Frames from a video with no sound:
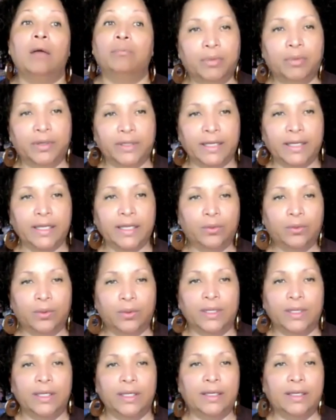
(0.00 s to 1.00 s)
But
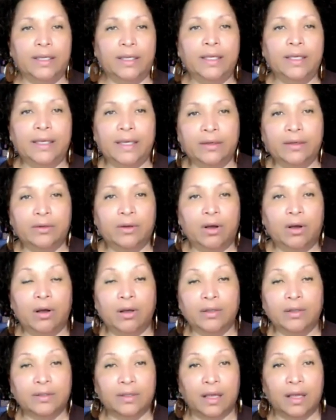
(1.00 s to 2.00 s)
equally, he can
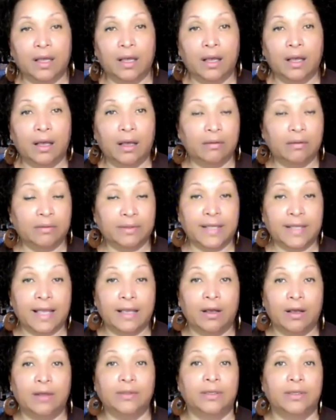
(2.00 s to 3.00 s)
cause a
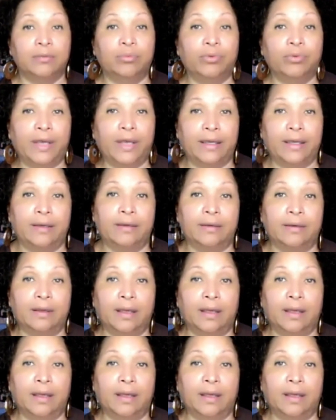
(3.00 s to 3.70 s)
psychotic break.